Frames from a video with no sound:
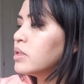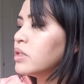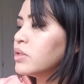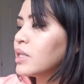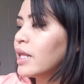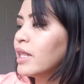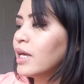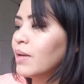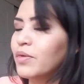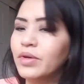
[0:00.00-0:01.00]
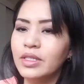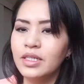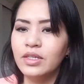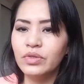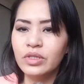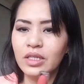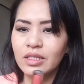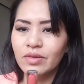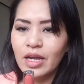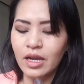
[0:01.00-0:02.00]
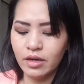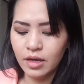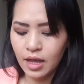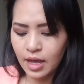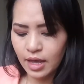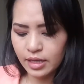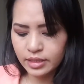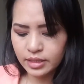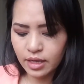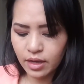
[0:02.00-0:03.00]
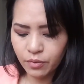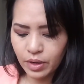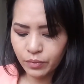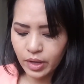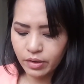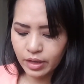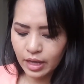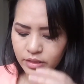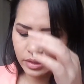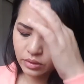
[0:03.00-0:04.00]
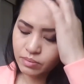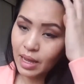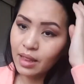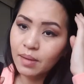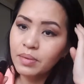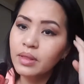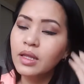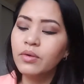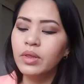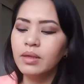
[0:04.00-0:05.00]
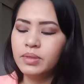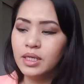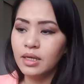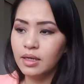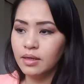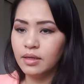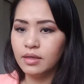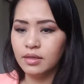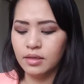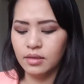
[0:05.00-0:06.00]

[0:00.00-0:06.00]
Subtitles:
I think I'm going to use this right here. It's the Wet n Wild Catsuit Matte Liquid Lipstick